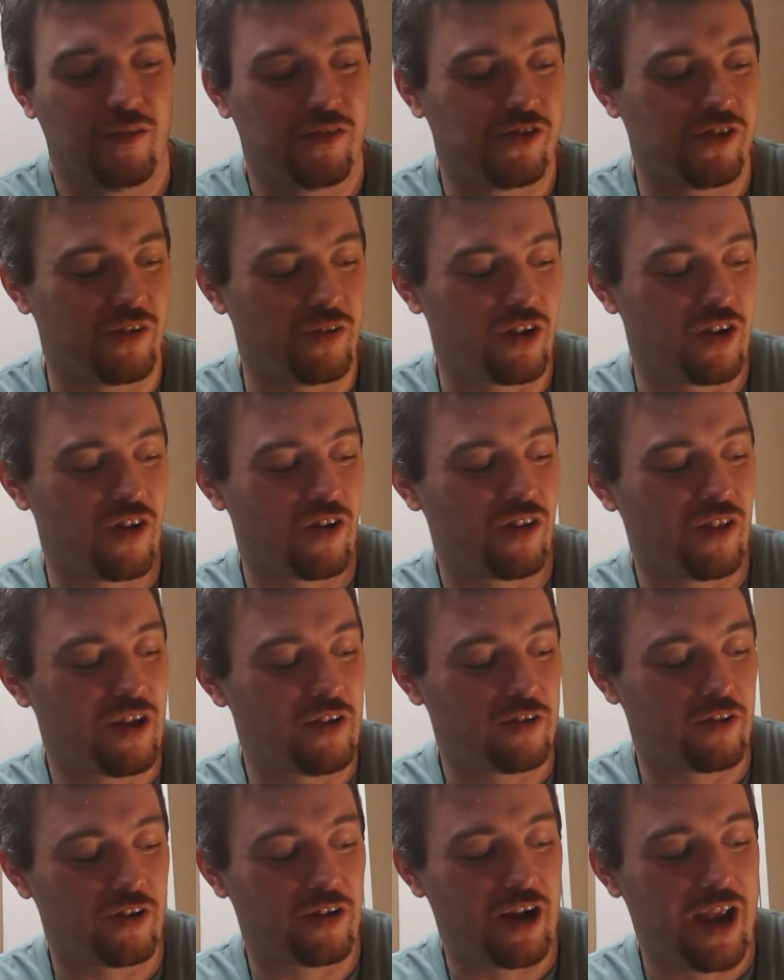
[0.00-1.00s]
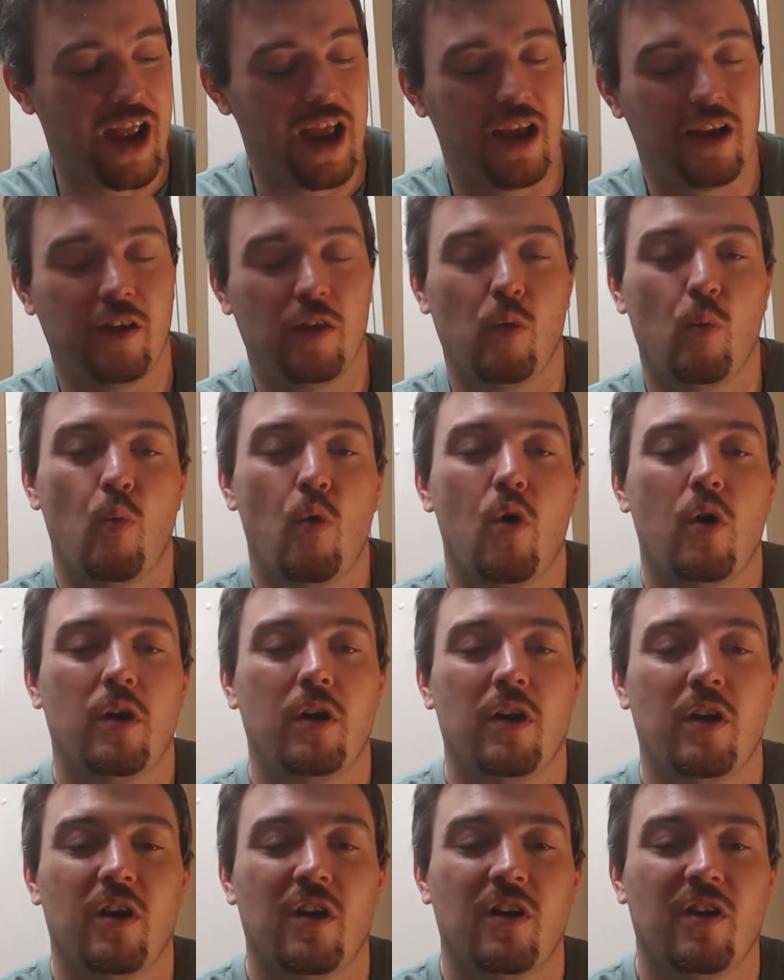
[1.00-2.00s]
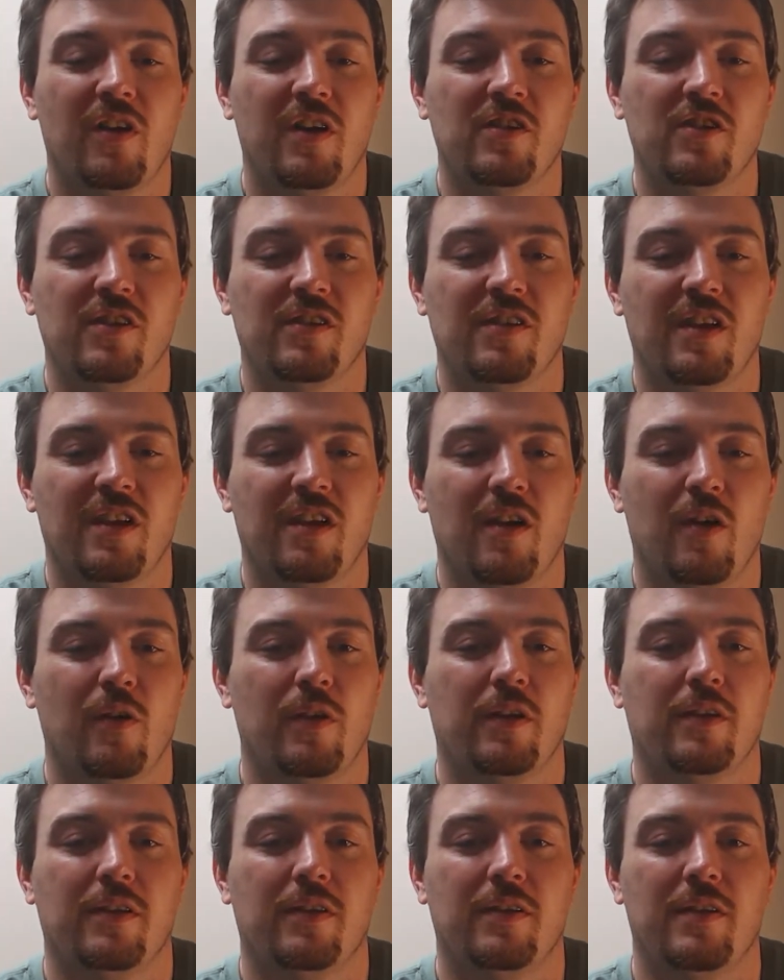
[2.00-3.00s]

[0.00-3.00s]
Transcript: the girl has her hand in the water, and she says, oh,